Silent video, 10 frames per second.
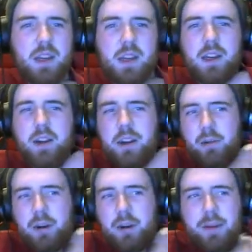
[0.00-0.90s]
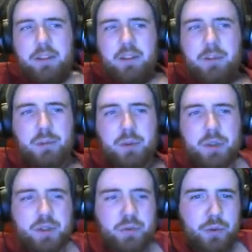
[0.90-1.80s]
Alright, we'll go back to the
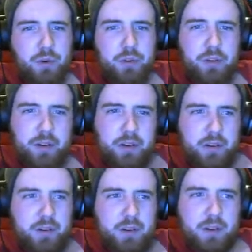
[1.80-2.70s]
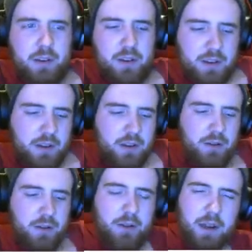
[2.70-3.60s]
birch forest here.
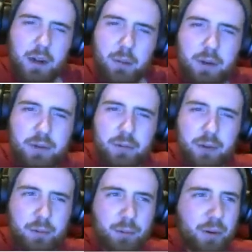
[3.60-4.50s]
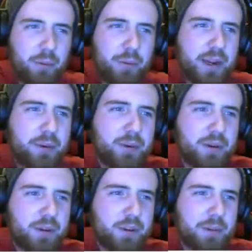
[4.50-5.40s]
I wonder what way we're
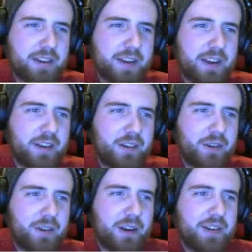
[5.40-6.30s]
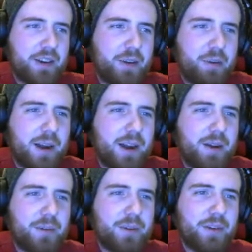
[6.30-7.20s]
going to be taking to get
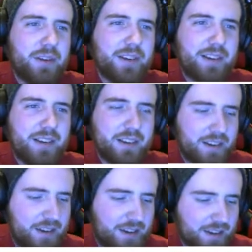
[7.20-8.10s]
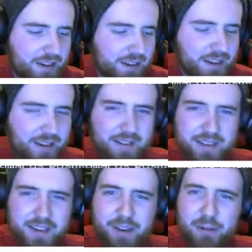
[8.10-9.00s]
around
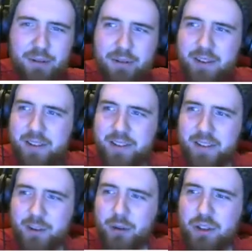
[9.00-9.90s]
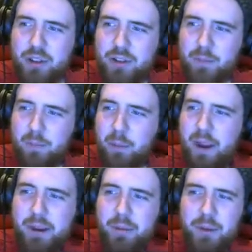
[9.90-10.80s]
the whole
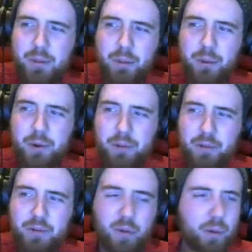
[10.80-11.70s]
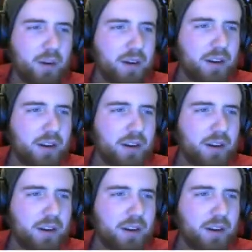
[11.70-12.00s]
biome that we were in before.